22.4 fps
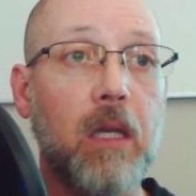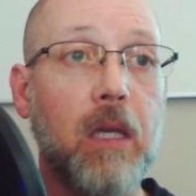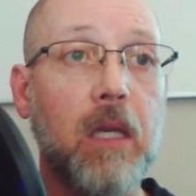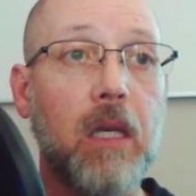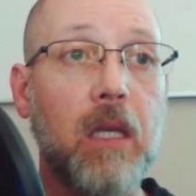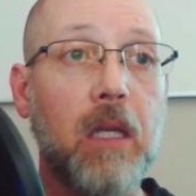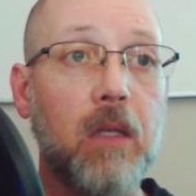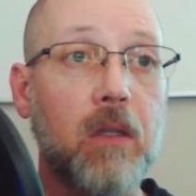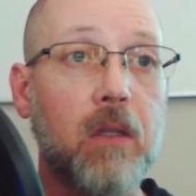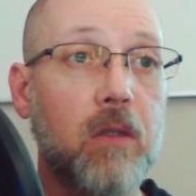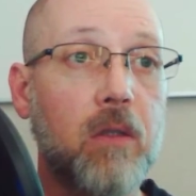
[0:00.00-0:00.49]

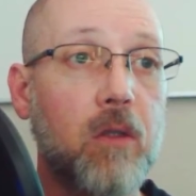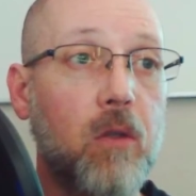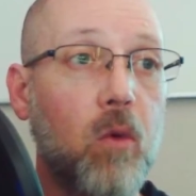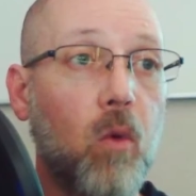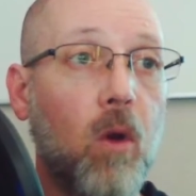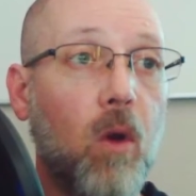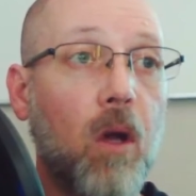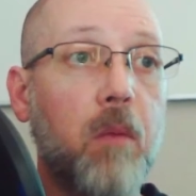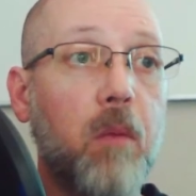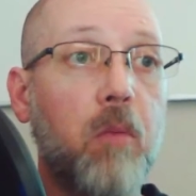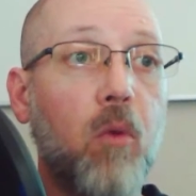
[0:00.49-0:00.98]
It is,
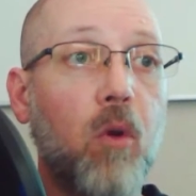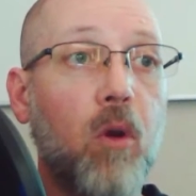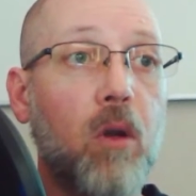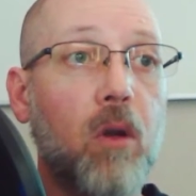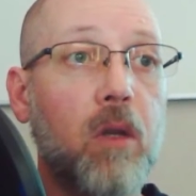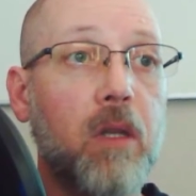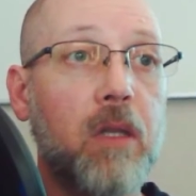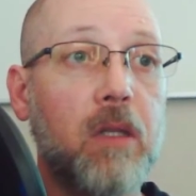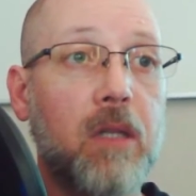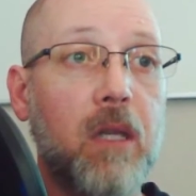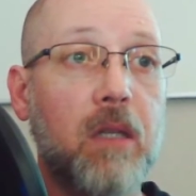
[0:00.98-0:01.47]
to all
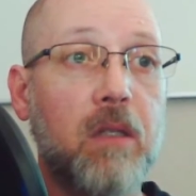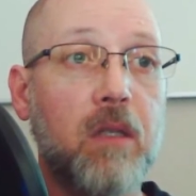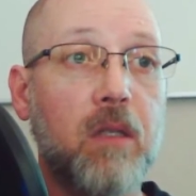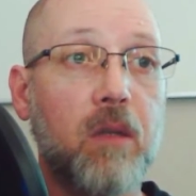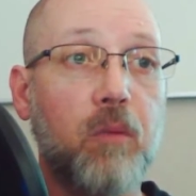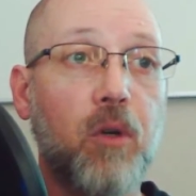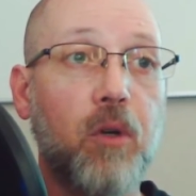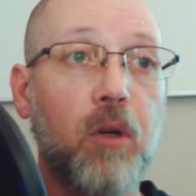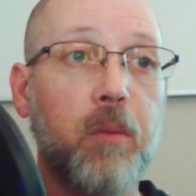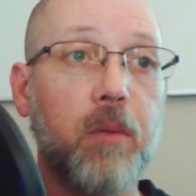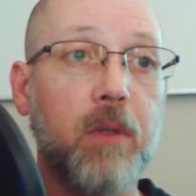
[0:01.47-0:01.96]
moral intents
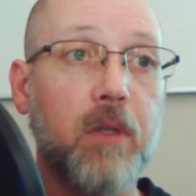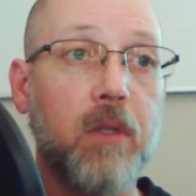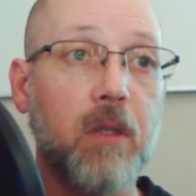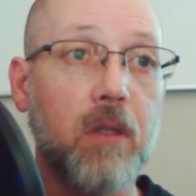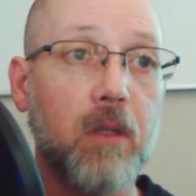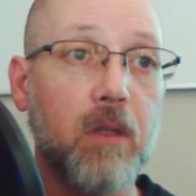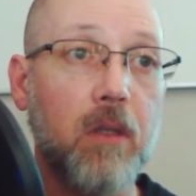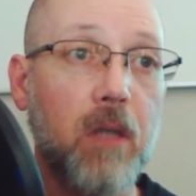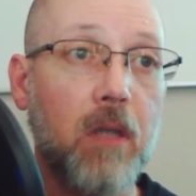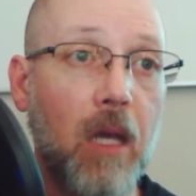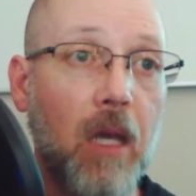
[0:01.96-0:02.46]
and
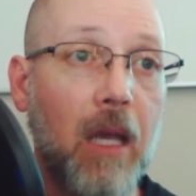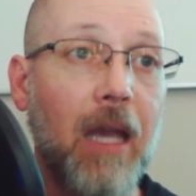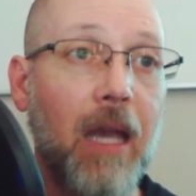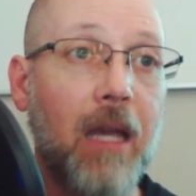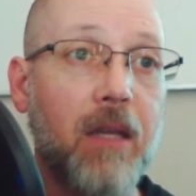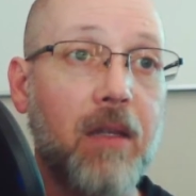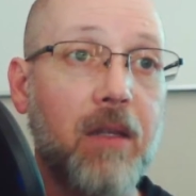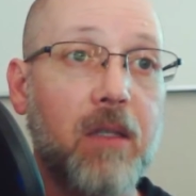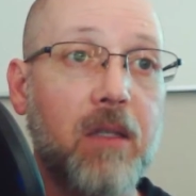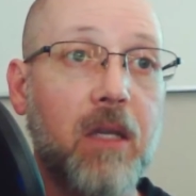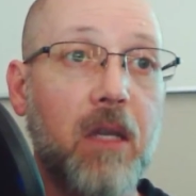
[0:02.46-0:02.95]
purposes,
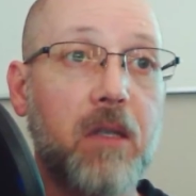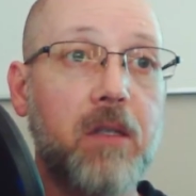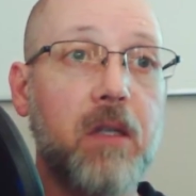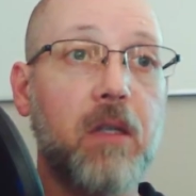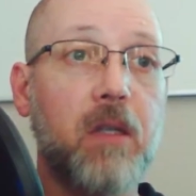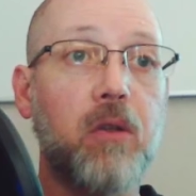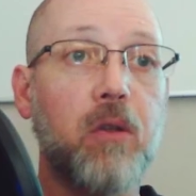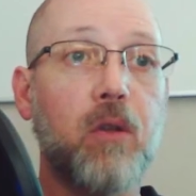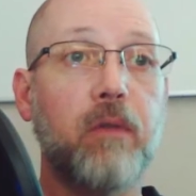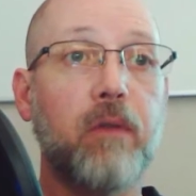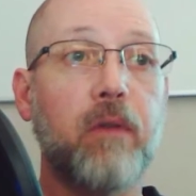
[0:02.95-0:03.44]
as
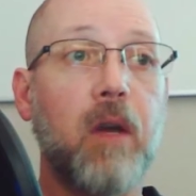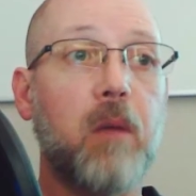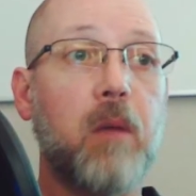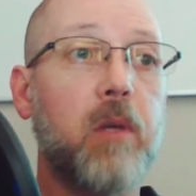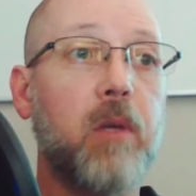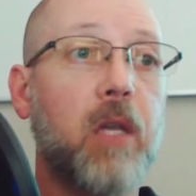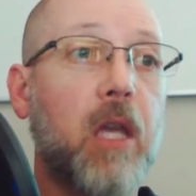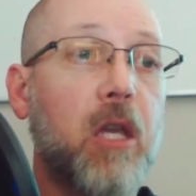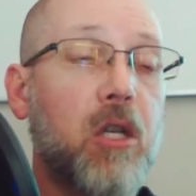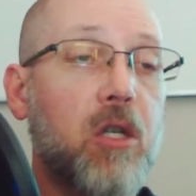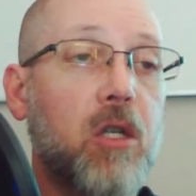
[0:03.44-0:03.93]
destitute of
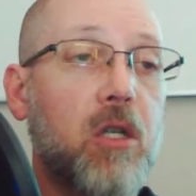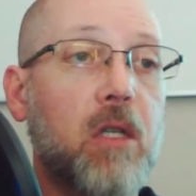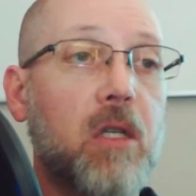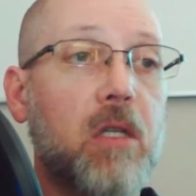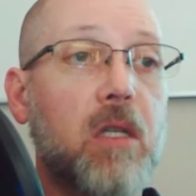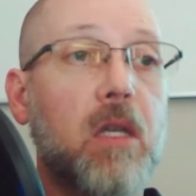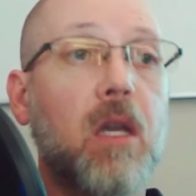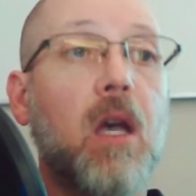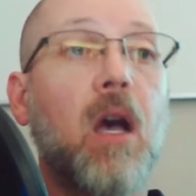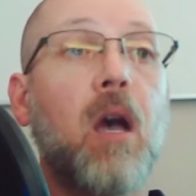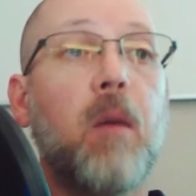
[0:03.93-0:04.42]
obligation
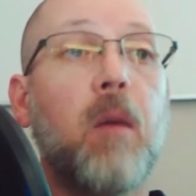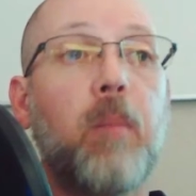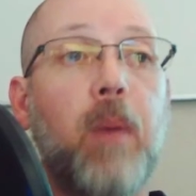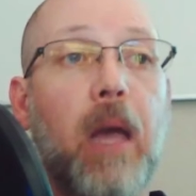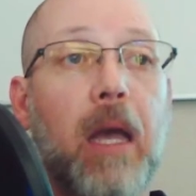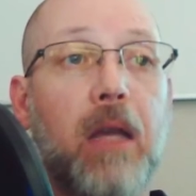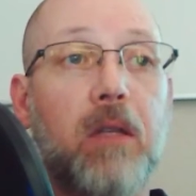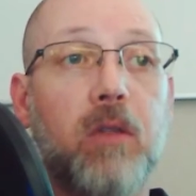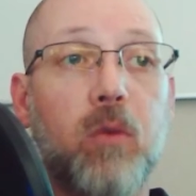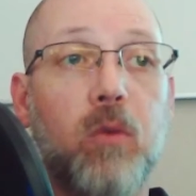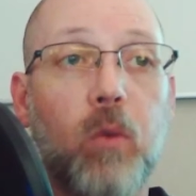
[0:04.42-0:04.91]
as the
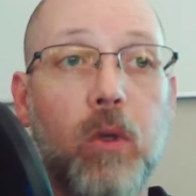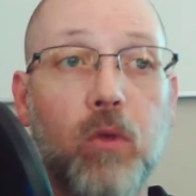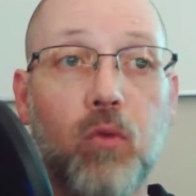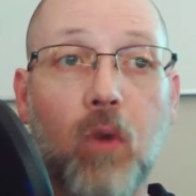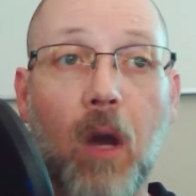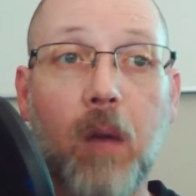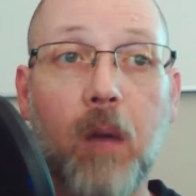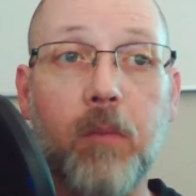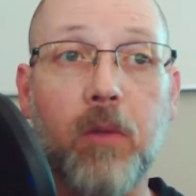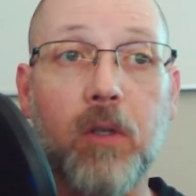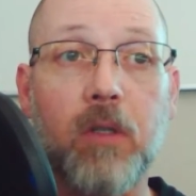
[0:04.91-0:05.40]
compacts
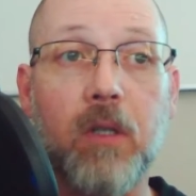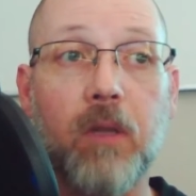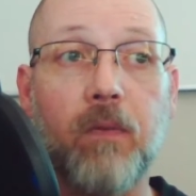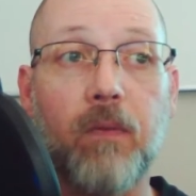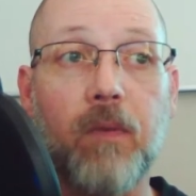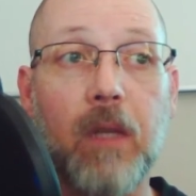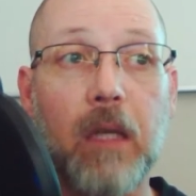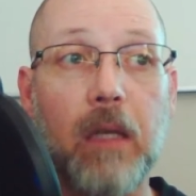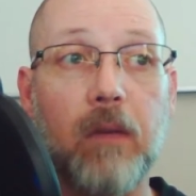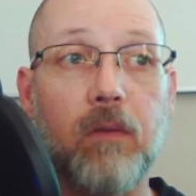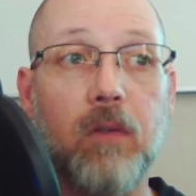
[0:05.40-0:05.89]
which robbers
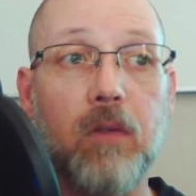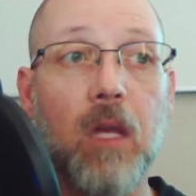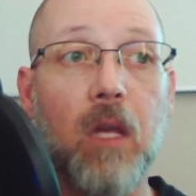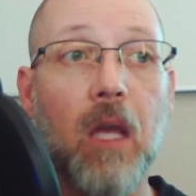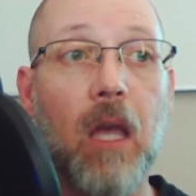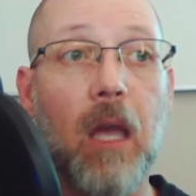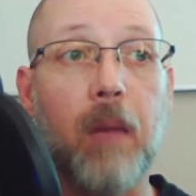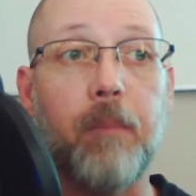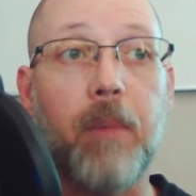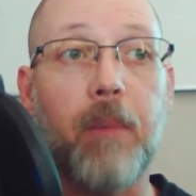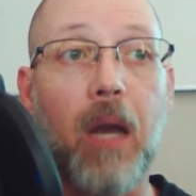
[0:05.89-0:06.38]
and thieves
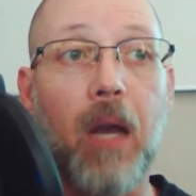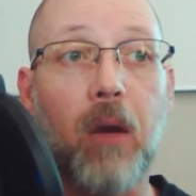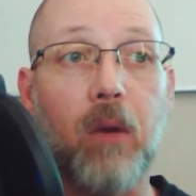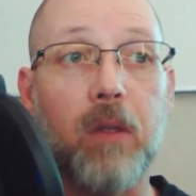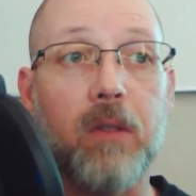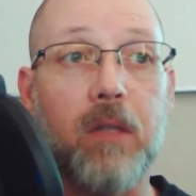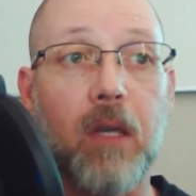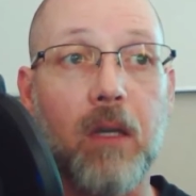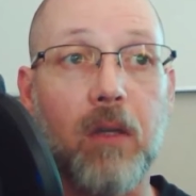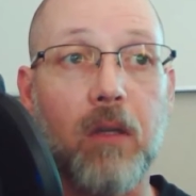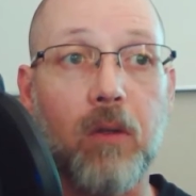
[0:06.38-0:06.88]
and
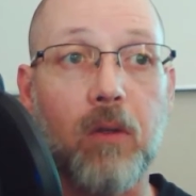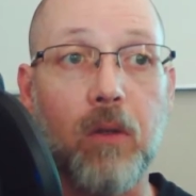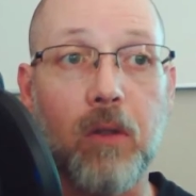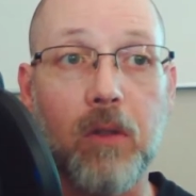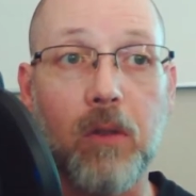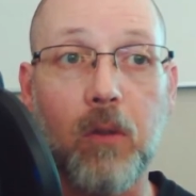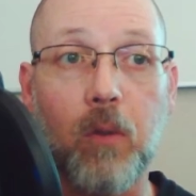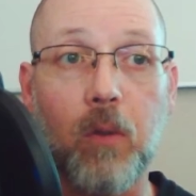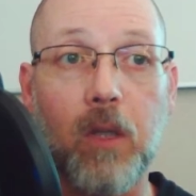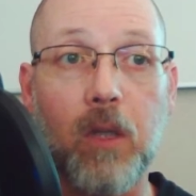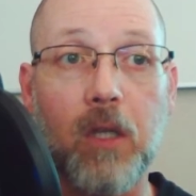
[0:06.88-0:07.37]
pirates enter
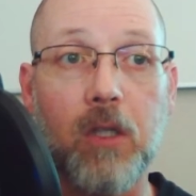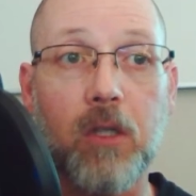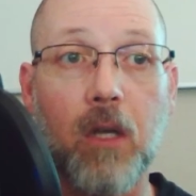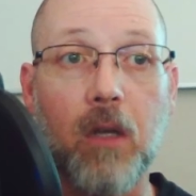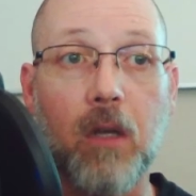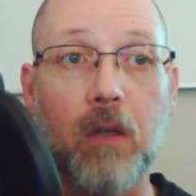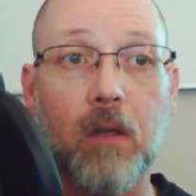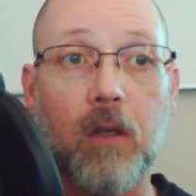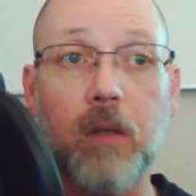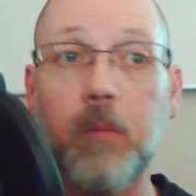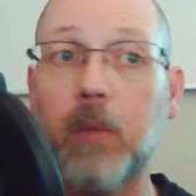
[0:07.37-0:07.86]
into with each
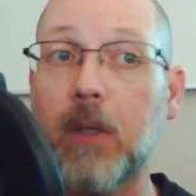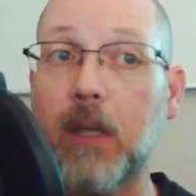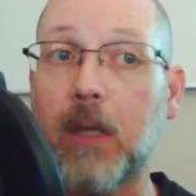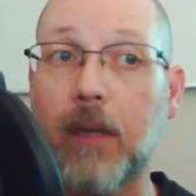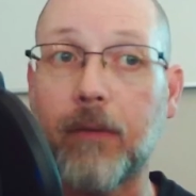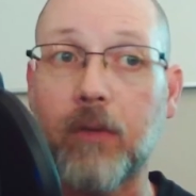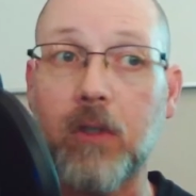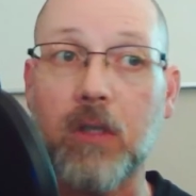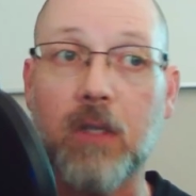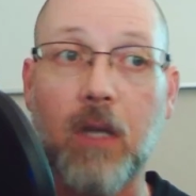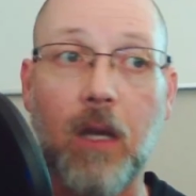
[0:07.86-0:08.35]
other, but
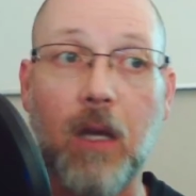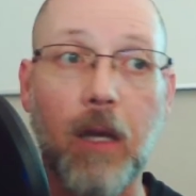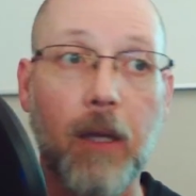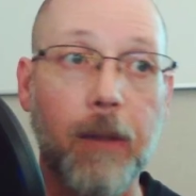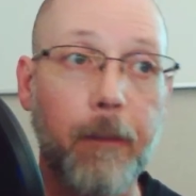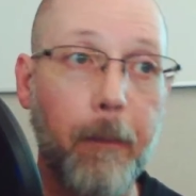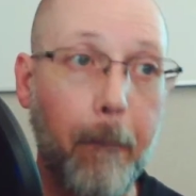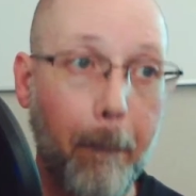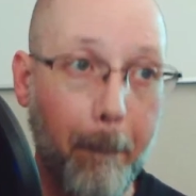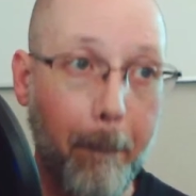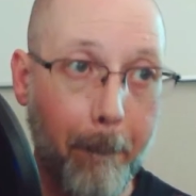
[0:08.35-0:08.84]
never
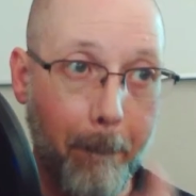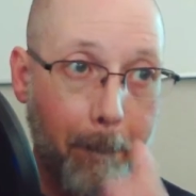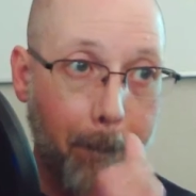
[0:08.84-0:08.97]
sign.